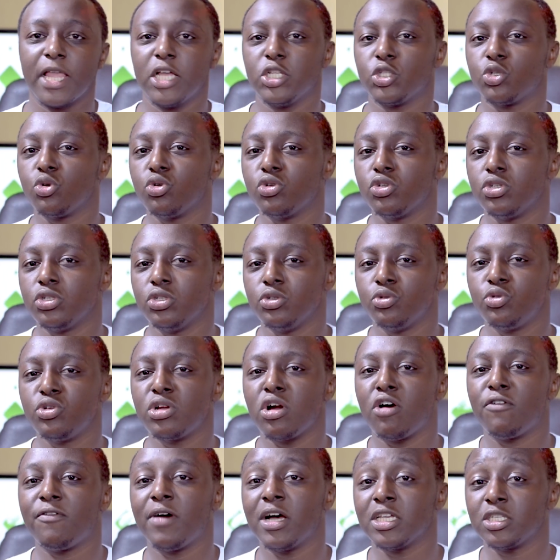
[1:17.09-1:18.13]
And so
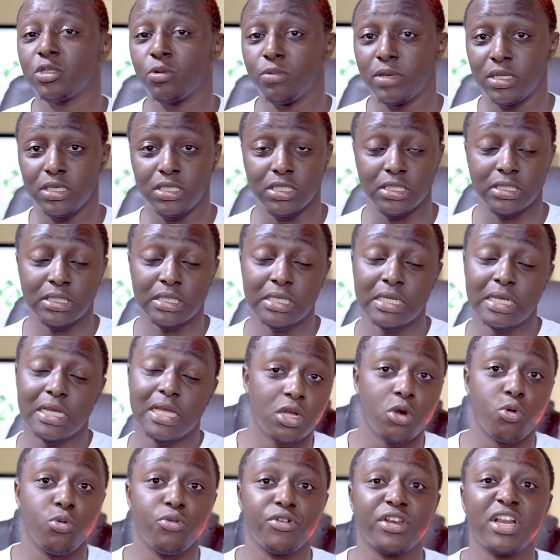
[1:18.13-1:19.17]
during our first wedding,
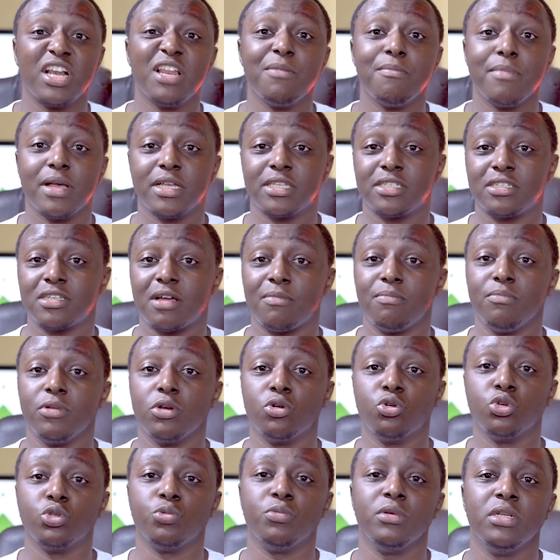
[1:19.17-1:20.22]
we really messed up
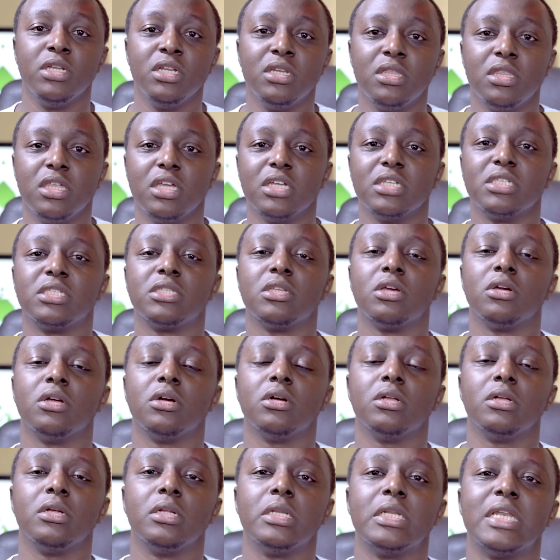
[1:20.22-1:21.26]
because we did things
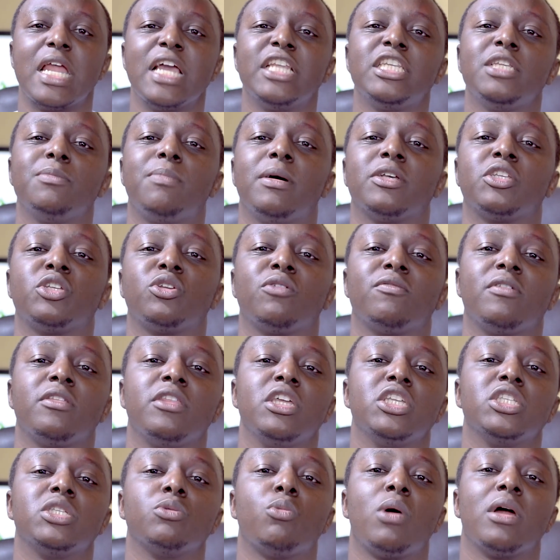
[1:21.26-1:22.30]
90% of the
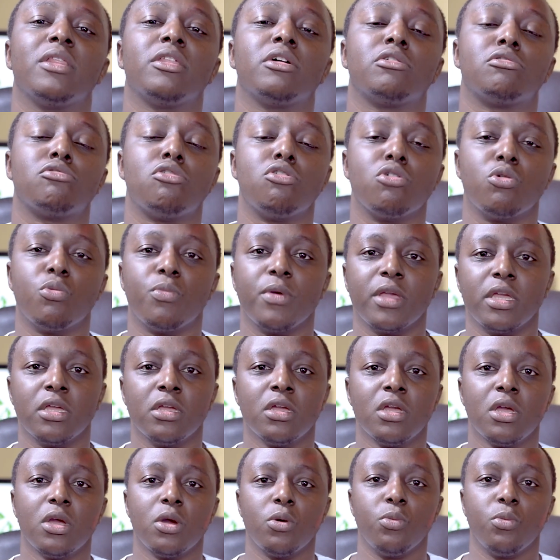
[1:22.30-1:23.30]
things were the wrong way.